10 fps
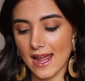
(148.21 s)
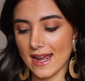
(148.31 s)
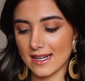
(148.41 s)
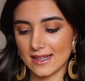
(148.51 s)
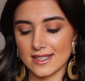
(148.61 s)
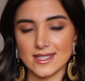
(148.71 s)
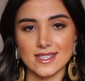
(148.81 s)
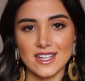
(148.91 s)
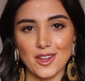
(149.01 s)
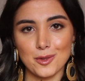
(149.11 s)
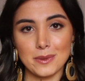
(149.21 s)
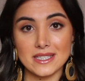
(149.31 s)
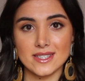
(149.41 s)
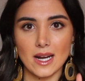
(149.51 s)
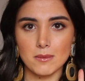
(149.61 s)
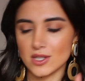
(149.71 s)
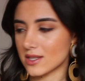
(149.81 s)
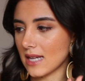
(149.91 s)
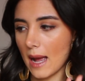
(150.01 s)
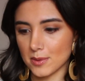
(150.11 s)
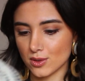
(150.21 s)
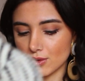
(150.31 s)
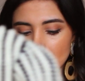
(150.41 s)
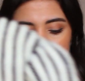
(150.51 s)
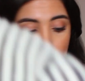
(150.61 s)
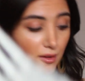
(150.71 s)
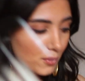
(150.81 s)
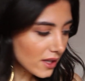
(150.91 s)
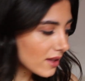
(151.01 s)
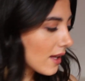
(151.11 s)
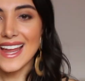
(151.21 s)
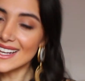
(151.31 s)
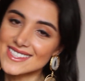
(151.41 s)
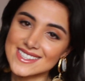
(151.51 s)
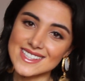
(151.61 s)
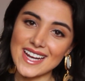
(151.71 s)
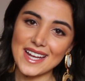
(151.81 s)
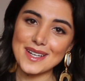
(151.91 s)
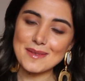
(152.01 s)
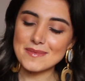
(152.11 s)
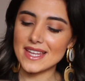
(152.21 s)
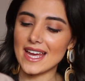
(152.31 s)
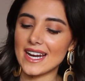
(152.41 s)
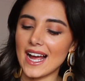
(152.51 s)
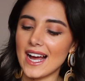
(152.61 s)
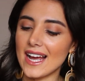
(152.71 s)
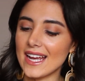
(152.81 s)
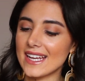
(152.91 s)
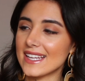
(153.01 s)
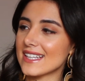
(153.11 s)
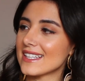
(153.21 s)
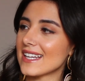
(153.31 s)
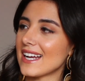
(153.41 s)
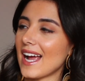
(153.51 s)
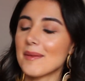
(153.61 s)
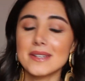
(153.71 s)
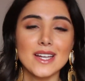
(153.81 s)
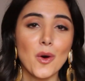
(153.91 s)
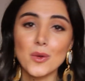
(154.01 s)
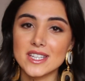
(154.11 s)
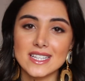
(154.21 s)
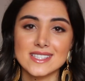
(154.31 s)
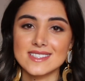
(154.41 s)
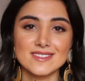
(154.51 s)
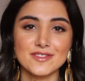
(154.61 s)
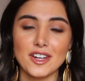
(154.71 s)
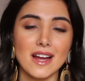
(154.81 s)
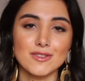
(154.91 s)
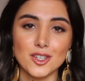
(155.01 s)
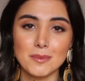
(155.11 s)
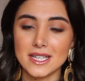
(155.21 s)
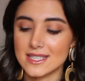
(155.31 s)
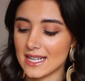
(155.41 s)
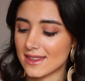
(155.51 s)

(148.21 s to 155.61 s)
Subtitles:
and this is another piece that I'm just absolutely in love with. Next is an item that I'm gonna hold this forever because I